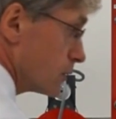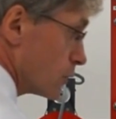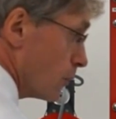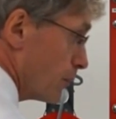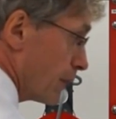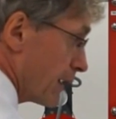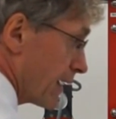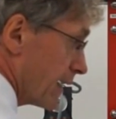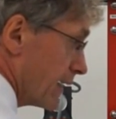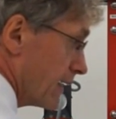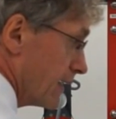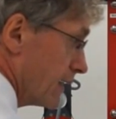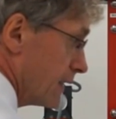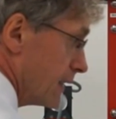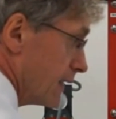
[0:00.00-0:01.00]
to appear
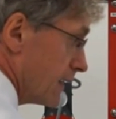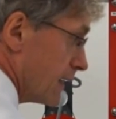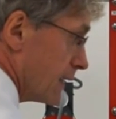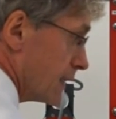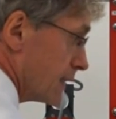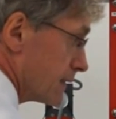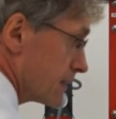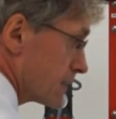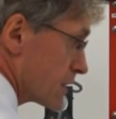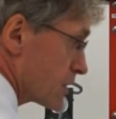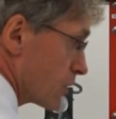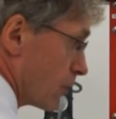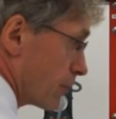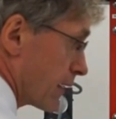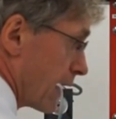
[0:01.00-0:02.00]
and then to
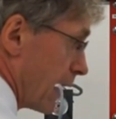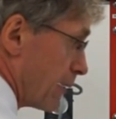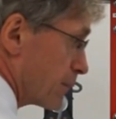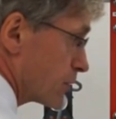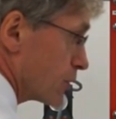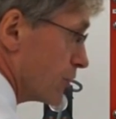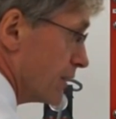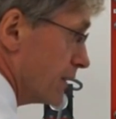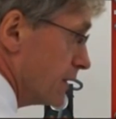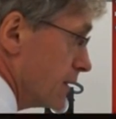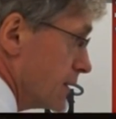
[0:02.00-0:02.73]
stop capturing.